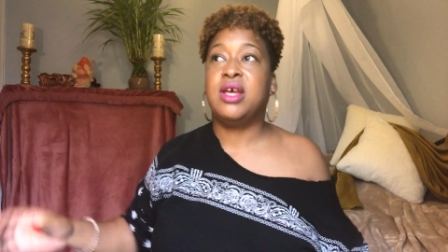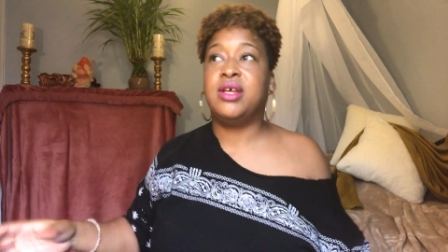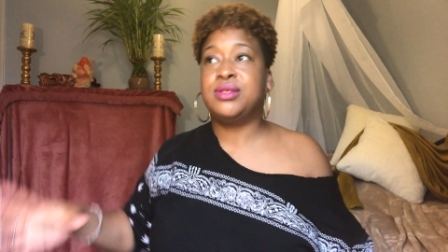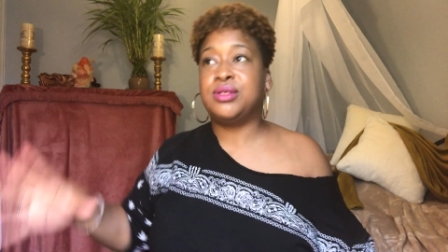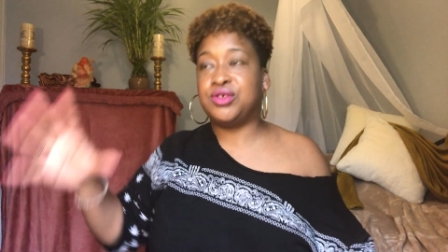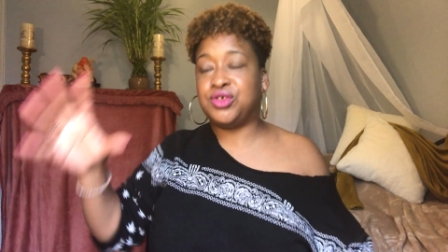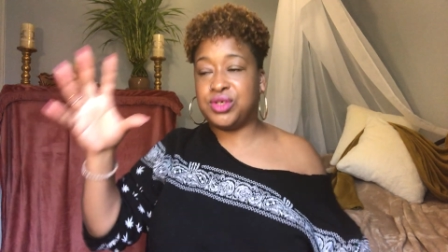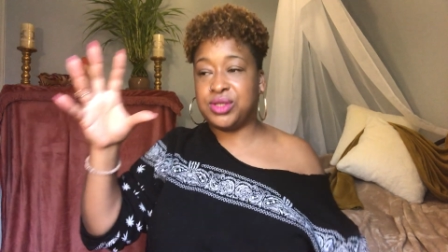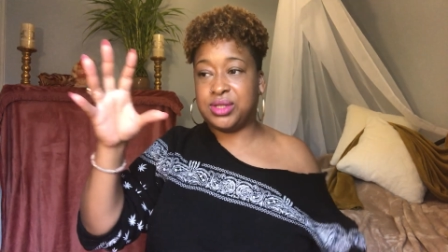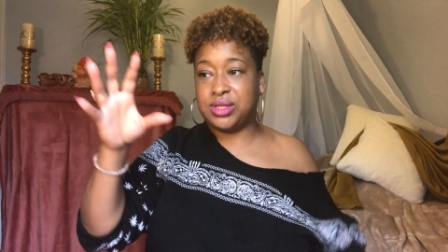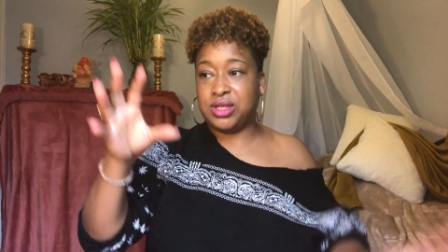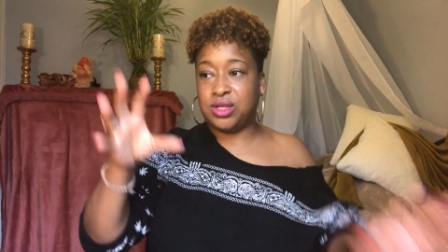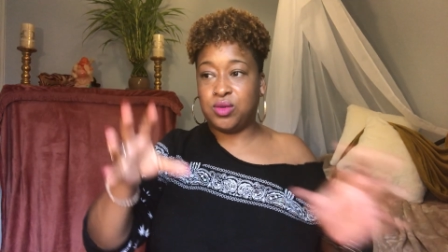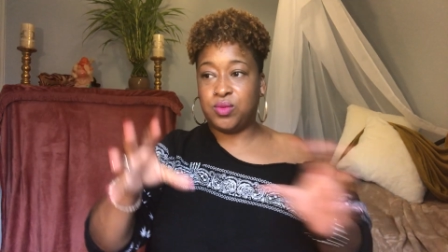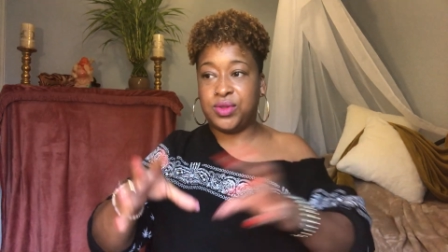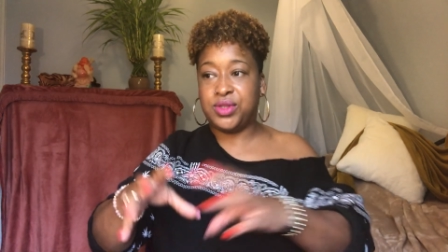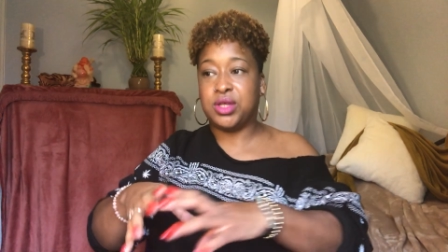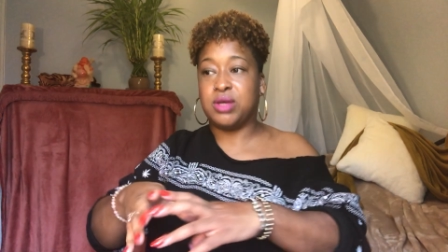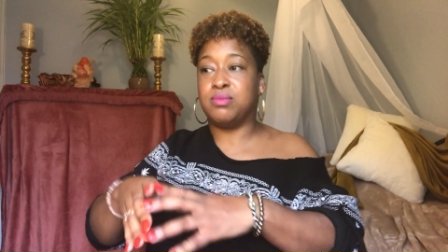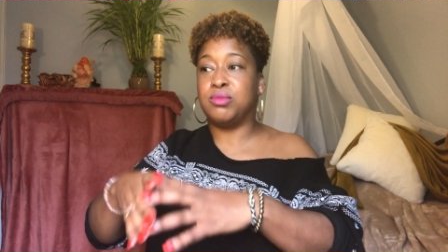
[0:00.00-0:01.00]
So just
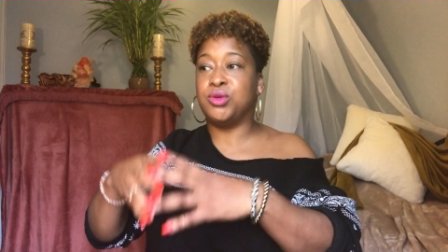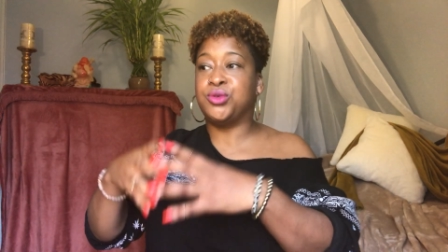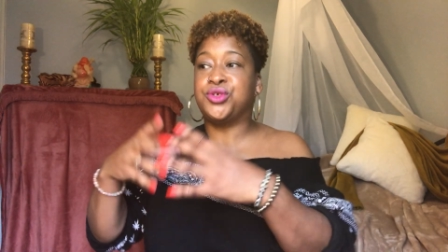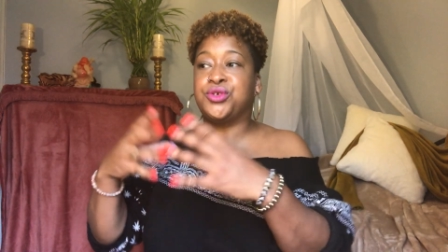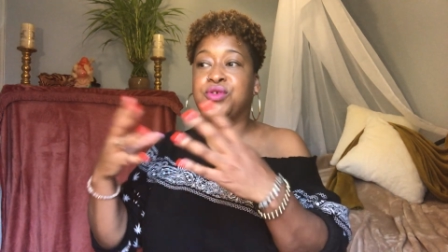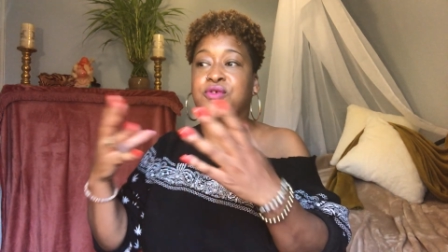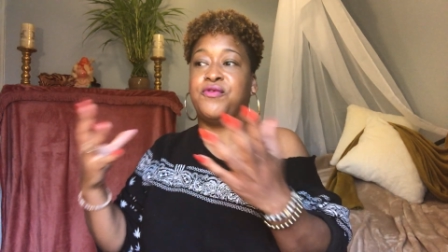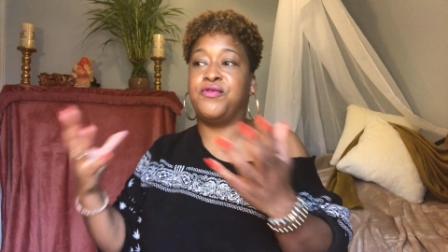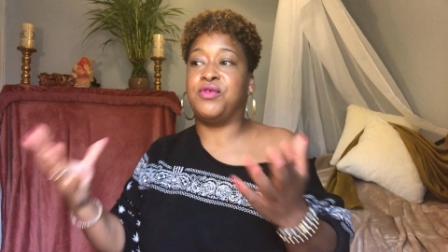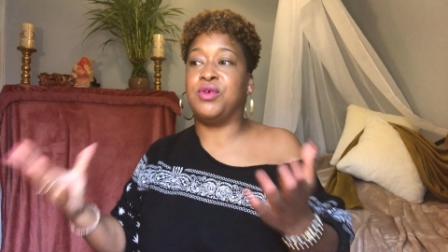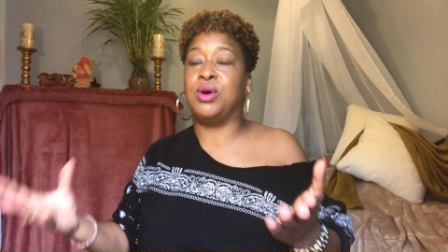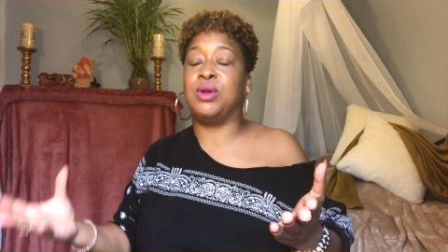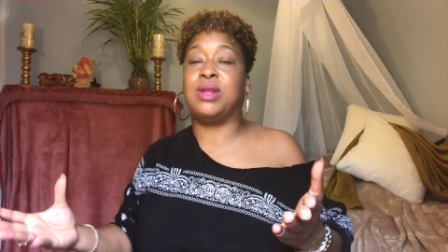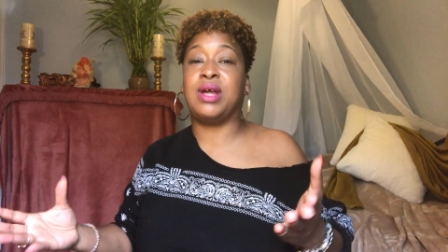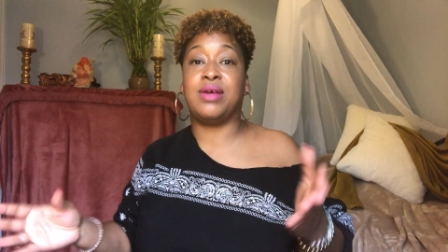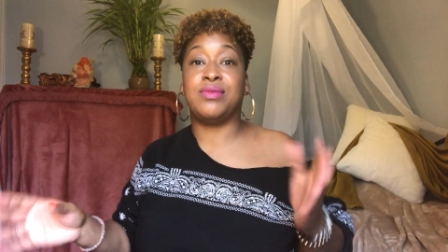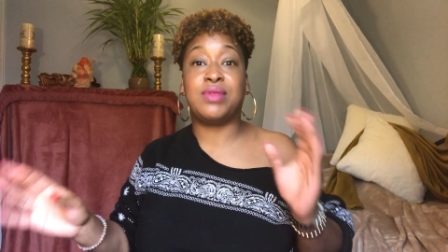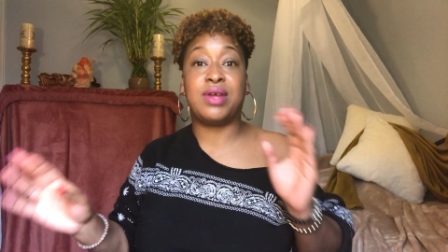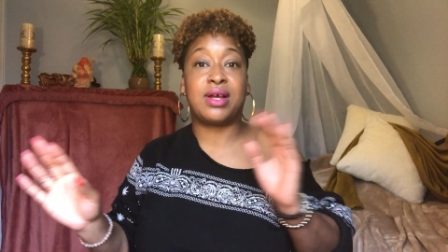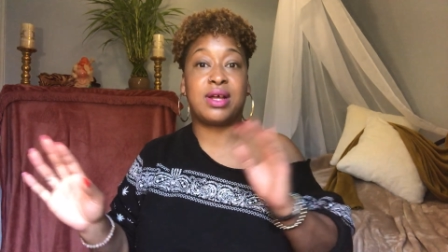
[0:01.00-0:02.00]
deal with the emotional
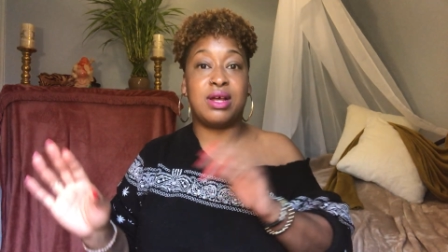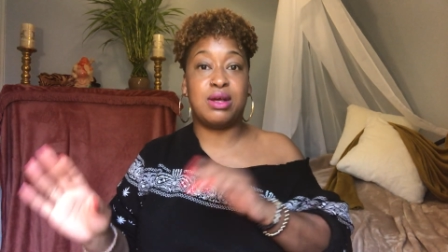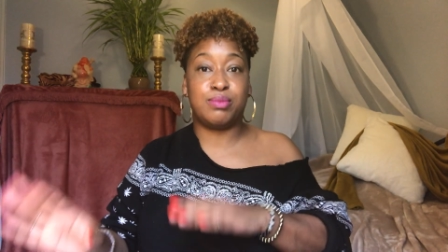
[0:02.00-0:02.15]
fallout that